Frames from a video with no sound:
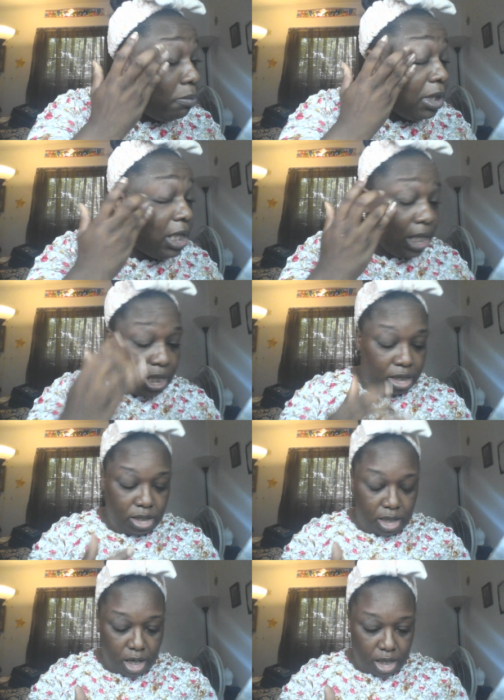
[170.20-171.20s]
be getting
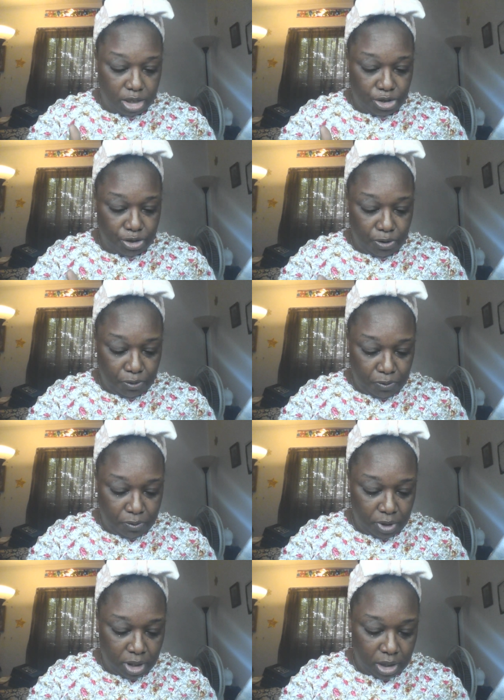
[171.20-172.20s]
started
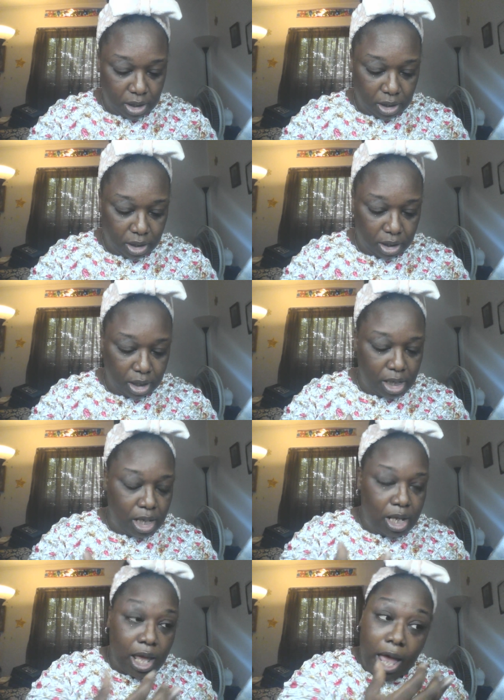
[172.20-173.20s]
soon.
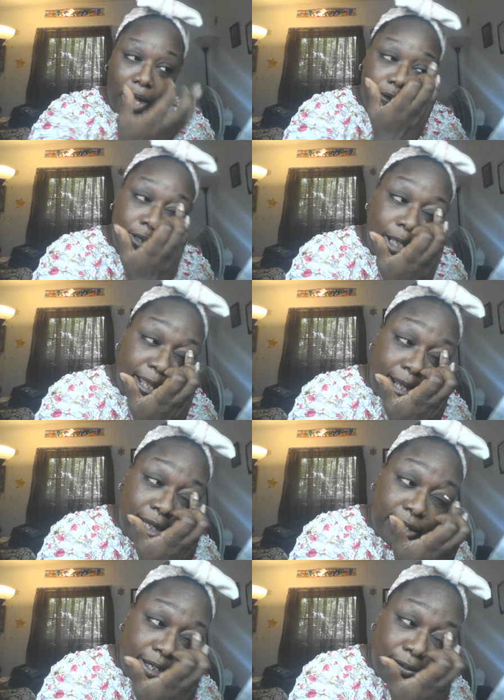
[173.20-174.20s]
I don't think I
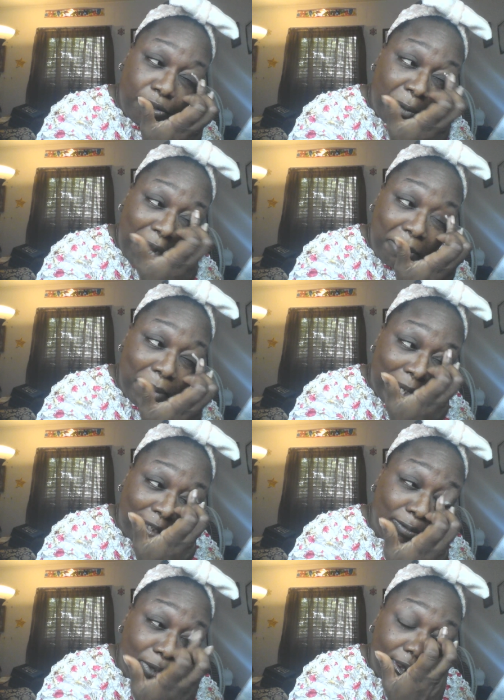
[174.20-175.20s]
need to use a white
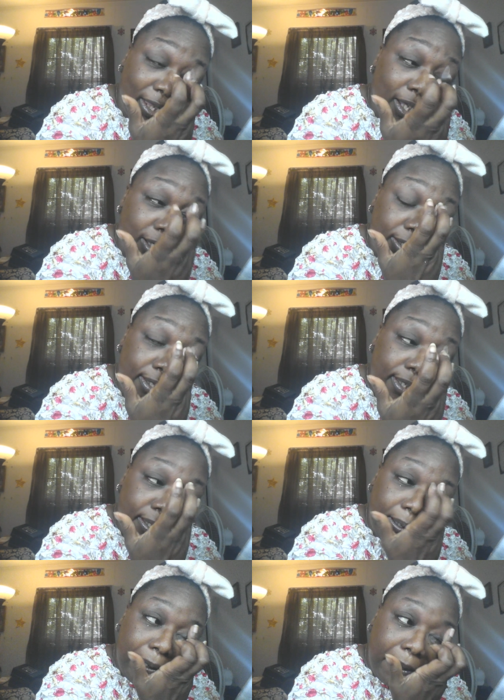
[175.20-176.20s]
base with this,
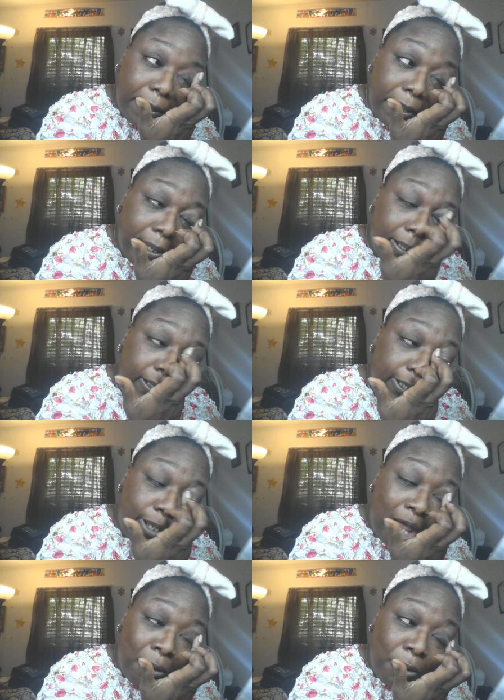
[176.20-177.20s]
so
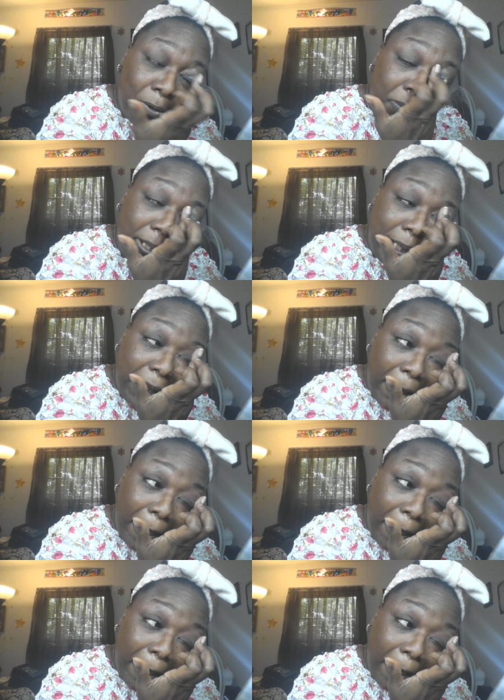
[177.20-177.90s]
I won't be.